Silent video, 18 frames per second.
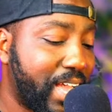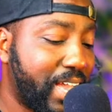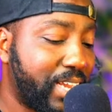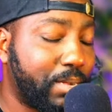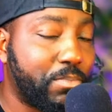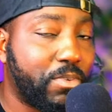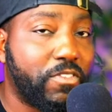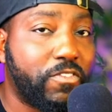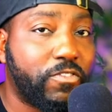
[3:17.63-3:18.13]

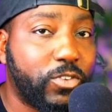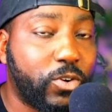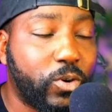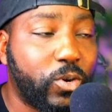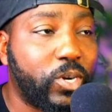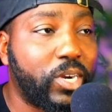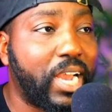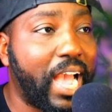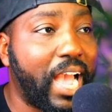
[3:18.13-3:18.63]
And number
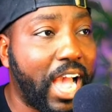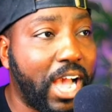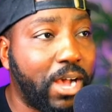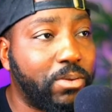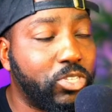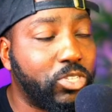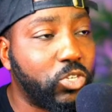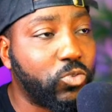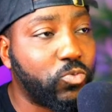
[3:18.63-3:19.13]
four,
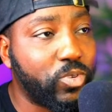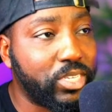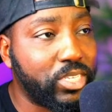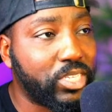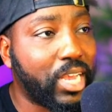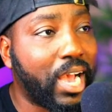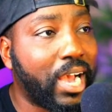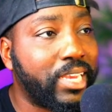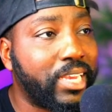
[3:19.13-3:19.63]
how to
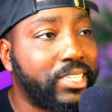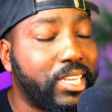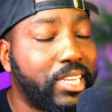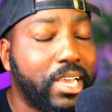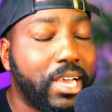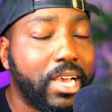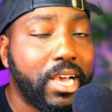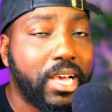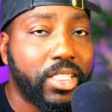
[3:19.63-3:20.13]
resize
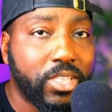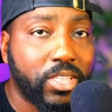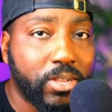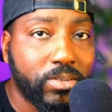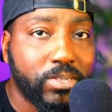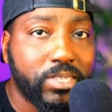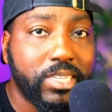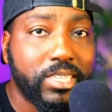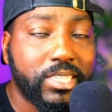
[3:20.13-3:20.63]

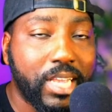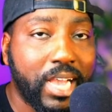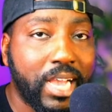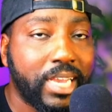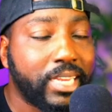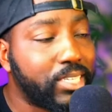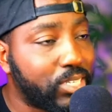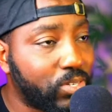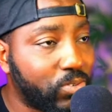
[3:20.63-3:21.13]
those
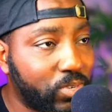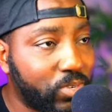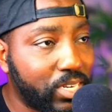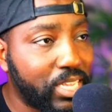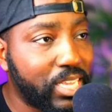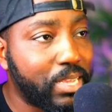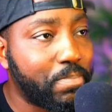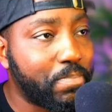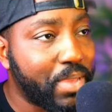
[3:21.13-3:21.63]
designs to
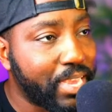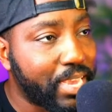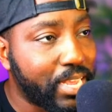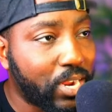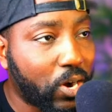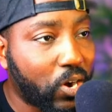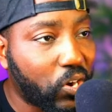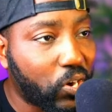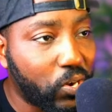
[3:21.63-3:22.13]
really make
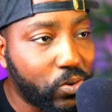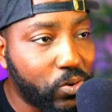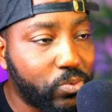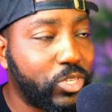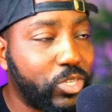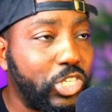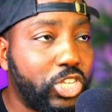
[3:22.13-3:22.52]
it our own.